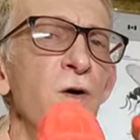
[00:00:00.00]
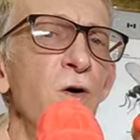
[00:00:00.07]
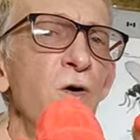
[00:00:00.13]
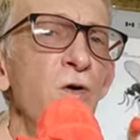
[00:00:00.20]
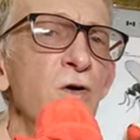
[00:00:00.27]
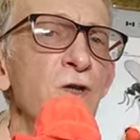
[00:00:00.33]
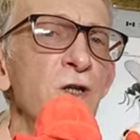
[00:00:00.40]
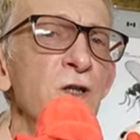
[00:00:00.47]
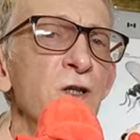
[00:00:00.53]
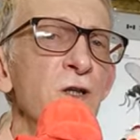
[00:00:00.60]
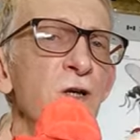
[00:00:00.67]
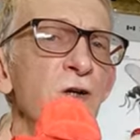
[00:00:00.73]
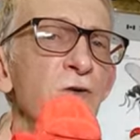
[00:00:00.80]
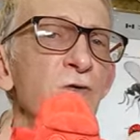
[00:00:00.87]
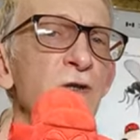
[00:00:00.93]
or just
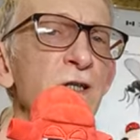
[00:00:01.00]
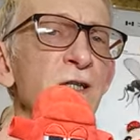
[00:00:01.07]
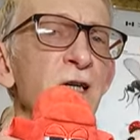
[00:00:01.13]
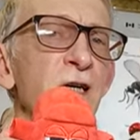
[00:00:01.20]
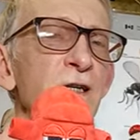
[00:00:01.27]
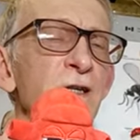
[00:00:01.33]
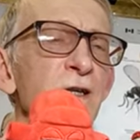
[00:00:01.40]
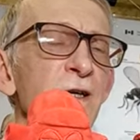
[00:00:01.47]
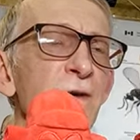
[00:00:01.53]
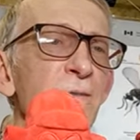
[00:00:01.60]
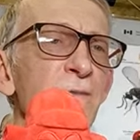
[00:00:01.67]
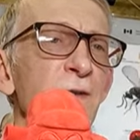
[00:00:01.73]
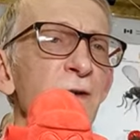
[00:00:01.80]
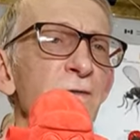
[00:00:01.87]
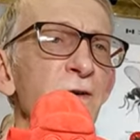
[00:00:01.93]
to dissect
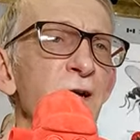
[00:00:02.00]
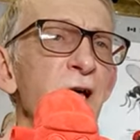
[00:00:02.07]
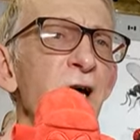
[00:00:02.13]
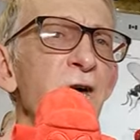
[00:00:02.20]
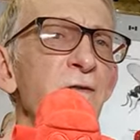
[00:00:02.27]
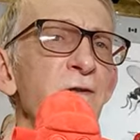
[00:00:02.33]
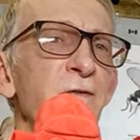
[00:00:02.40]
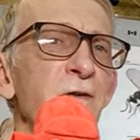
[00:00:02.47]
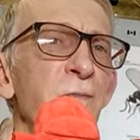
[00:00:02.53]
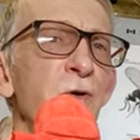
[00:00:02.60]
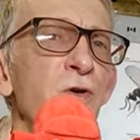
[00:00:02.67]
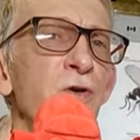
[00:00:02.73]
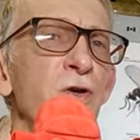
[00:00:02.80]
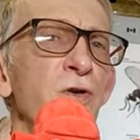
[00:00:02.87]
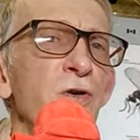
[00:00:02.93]
the larvae, the
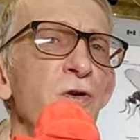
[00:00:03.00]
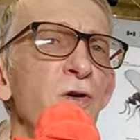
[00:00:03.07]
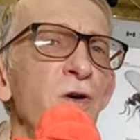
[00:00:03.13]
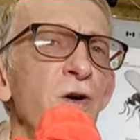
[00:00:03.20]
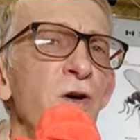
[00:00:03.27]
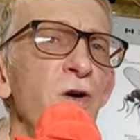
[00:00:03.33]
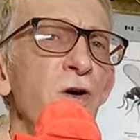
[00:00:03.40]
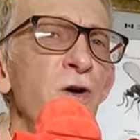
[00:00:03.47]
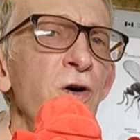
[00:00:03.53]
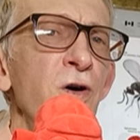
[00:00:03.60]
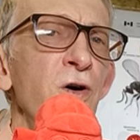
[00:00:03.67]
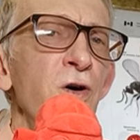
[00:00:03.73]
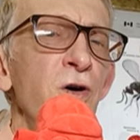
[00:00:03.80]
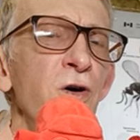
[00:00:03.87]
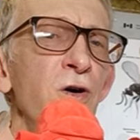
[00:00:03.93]
body
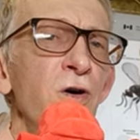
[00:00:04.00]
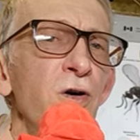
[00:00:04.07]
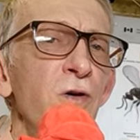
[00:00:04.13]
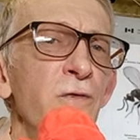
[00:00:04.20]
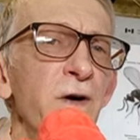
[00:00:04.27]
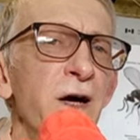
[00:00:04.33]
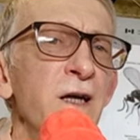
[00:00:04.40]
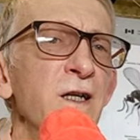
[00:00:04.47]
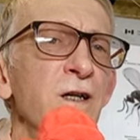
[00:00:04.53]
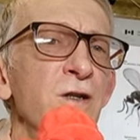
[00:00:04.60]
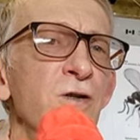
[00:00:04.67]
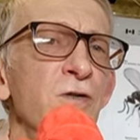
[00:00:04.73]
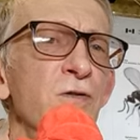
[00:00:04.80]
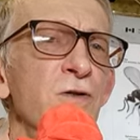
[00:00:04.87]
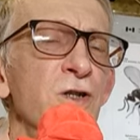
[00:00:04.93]
of
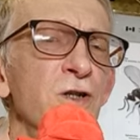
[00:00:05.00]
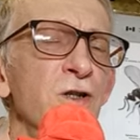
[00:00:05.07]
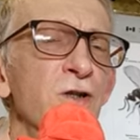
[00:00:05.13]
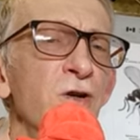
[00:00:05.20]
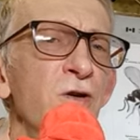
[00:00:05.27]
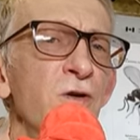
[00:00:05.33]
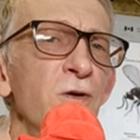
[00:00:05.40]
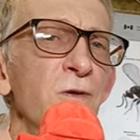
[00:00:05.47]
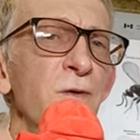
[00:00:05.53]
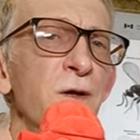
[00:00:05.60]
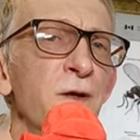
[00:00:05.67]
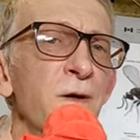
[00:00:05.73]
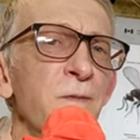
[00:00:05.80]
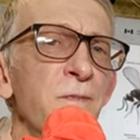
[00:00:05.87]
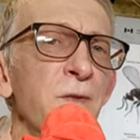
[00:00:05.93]
adult or just
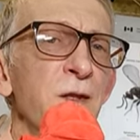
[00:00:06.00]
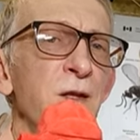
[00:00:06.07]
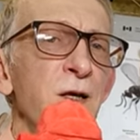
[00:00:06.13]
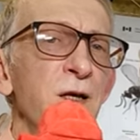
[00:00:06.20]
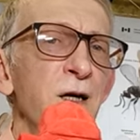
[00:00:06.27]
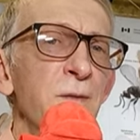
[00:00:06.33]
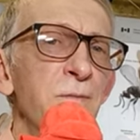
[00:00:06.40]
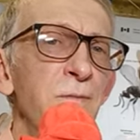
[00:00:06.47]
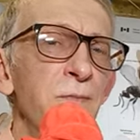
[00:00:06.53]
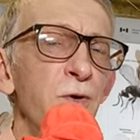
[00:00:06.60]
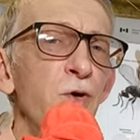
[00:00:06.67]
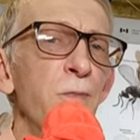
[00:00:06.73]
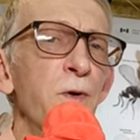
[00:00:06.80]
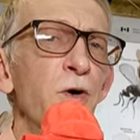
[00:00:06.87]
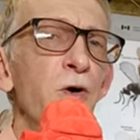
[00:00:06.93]

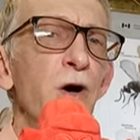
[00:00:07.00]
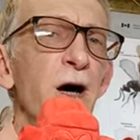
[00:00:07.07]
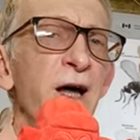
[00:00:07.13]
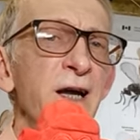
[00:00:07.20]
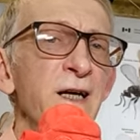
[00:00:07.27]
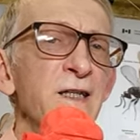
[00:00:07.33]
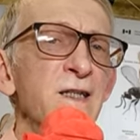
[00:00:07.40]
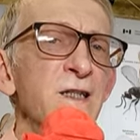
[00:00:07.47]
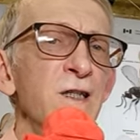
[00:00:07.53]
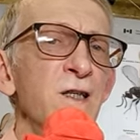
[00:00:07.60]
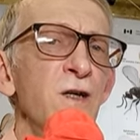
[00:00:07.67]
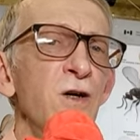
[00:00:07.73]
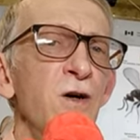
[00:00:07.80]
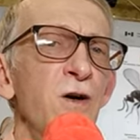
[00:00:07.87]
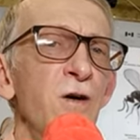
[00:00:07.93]
pupa or eggs
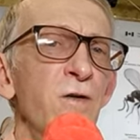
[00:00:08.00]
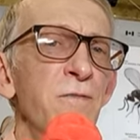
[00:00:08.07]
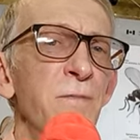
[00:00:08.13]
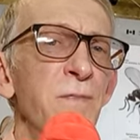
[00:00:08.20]
of